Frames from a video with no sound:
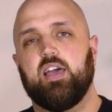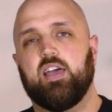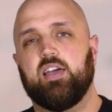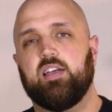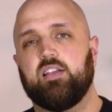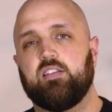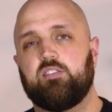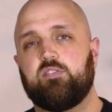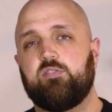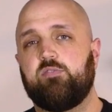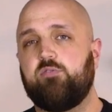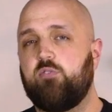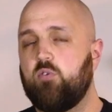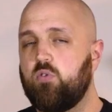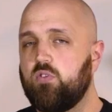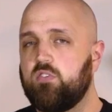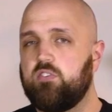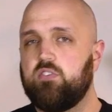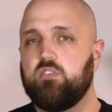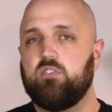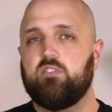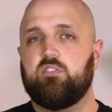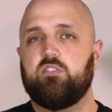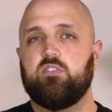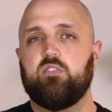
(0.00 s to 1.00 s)
It's
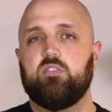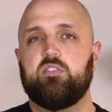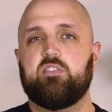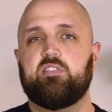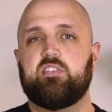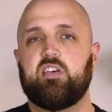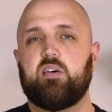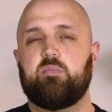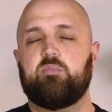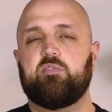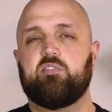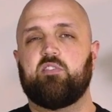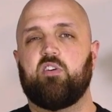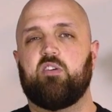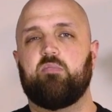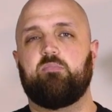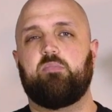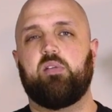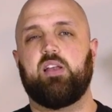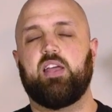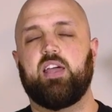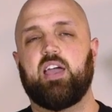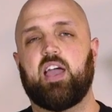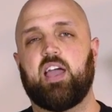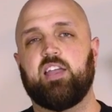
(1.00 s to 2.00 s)
422
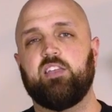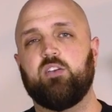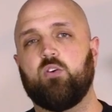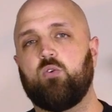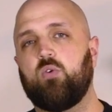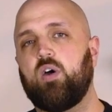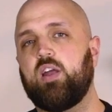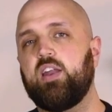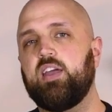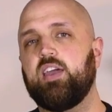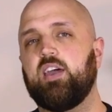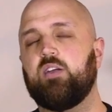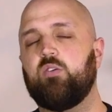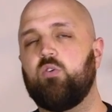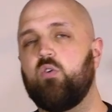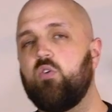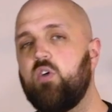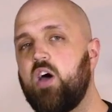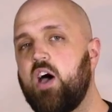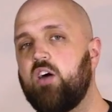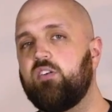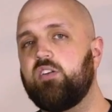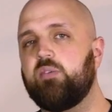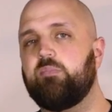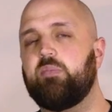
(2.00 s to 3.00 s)
subsampling, and you're running at
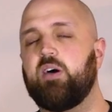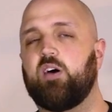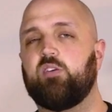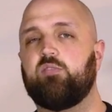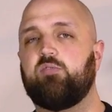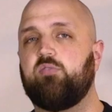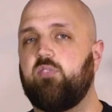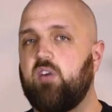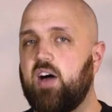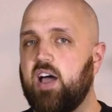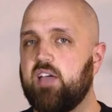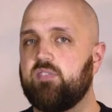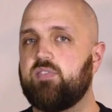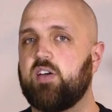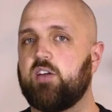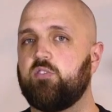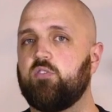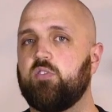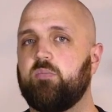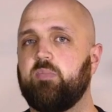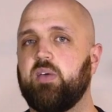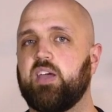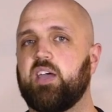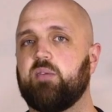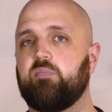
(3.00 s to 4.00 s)
around about
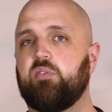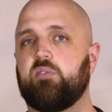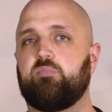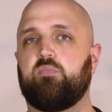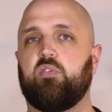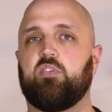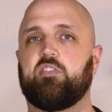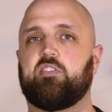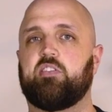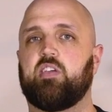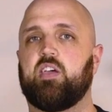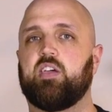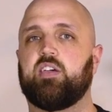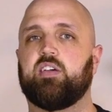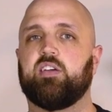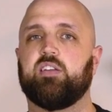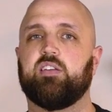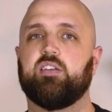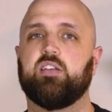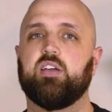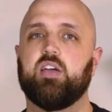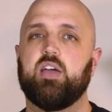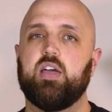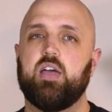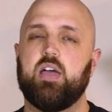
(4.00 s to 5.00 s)
500 megabit per
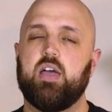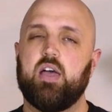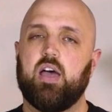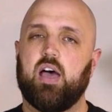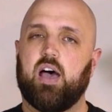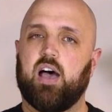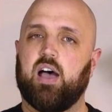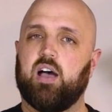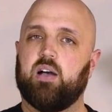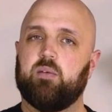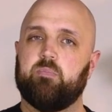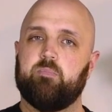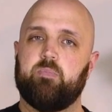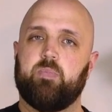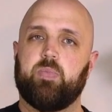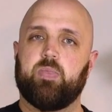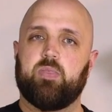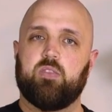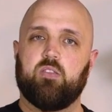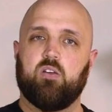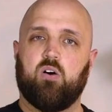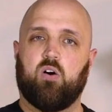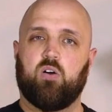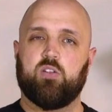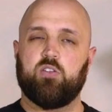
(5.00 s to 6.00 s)
second
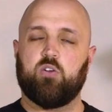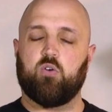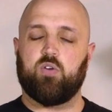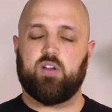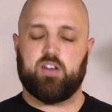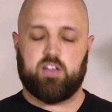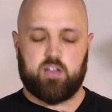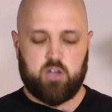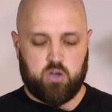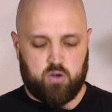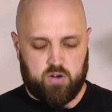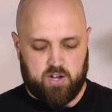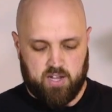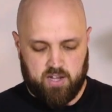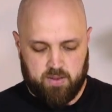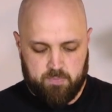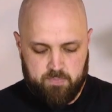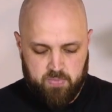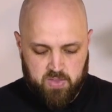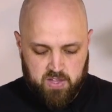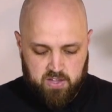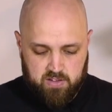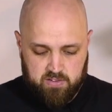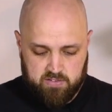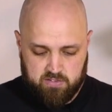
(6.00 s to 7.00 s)
on your encoding.
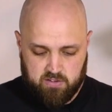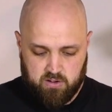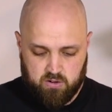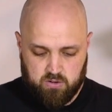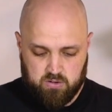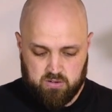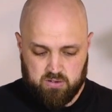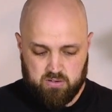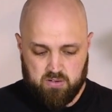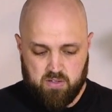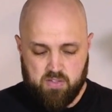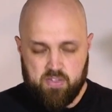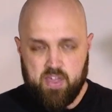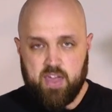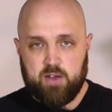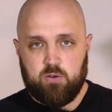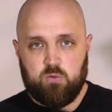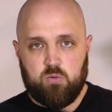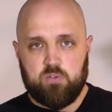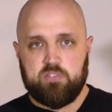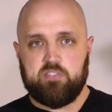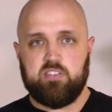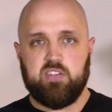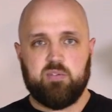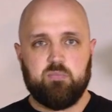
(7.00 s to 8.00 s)
So that
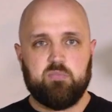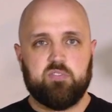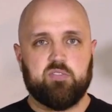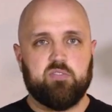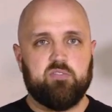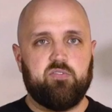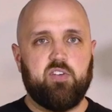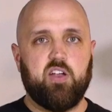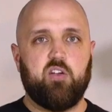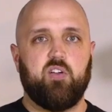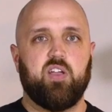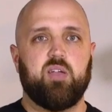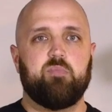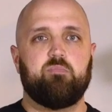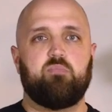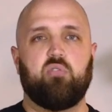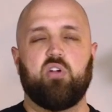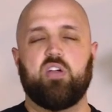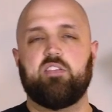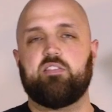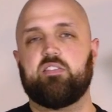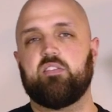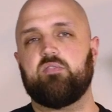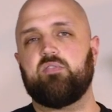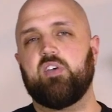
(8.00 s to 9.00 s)
all seems very
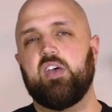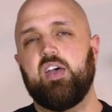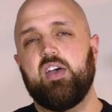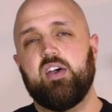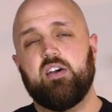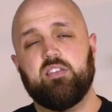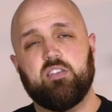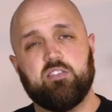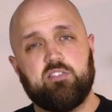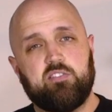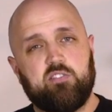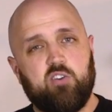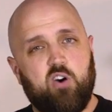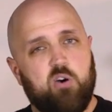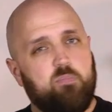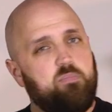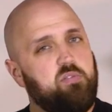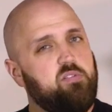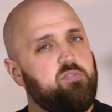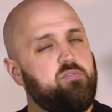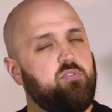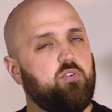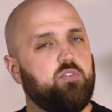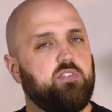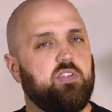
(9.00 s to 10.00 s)
impressive. The
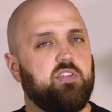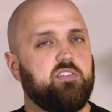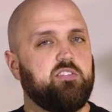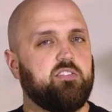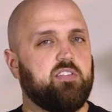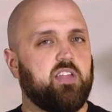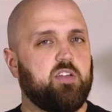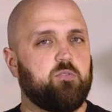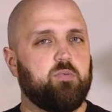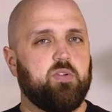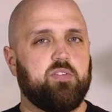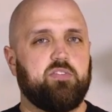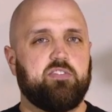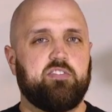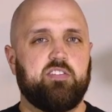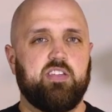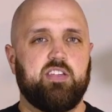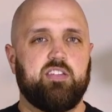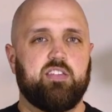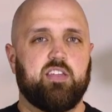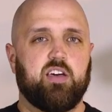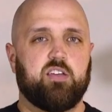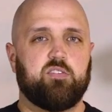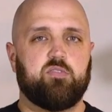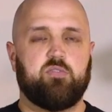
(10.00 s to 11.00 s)
sample footage that we've
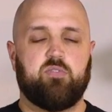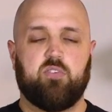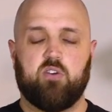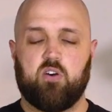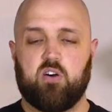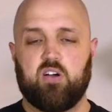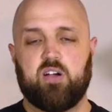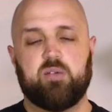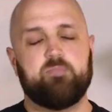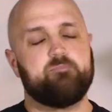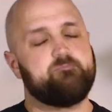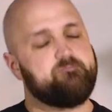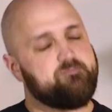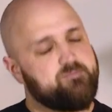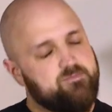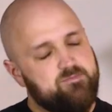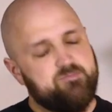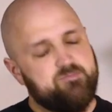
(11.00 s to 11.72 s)
seen thus far,